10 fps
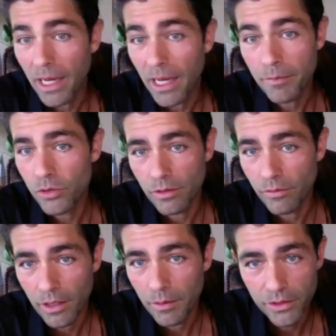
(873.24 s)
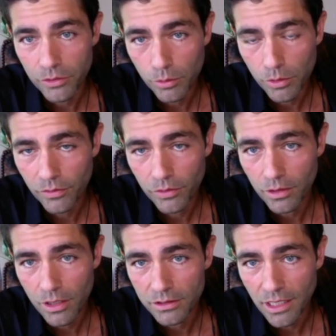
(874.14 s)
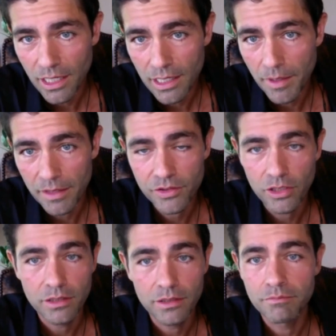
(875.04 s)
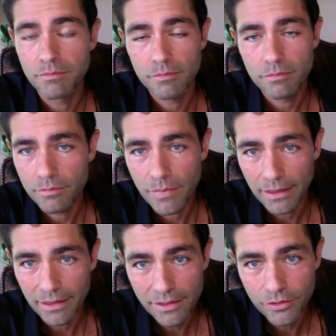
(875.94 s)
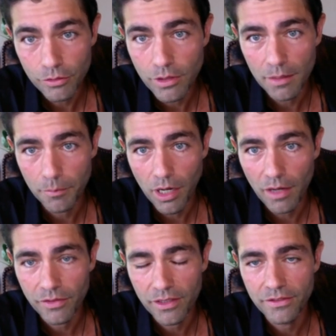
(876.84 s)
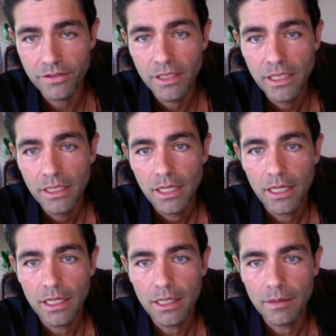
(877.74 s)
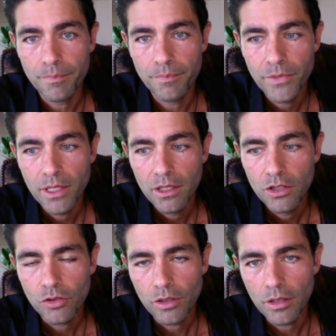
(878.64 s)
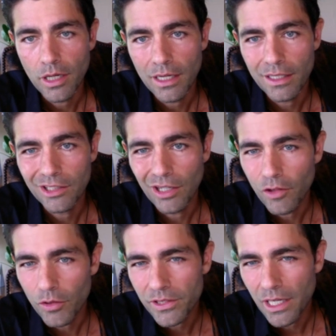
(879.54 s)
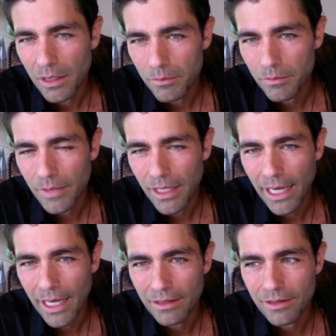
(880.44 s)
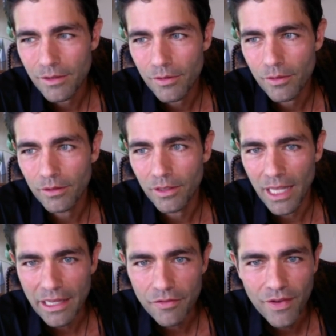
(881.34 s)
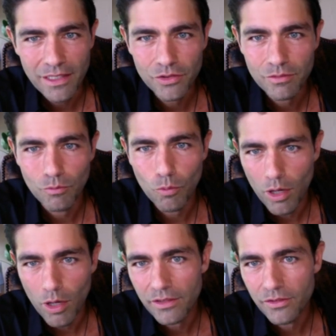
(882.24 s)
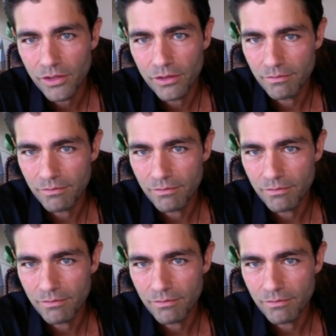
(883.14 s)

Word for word: I've been doing environmental work for a long time. I've started at least two nonprofits. Um, so, I, you know, I've always come at life as wanting to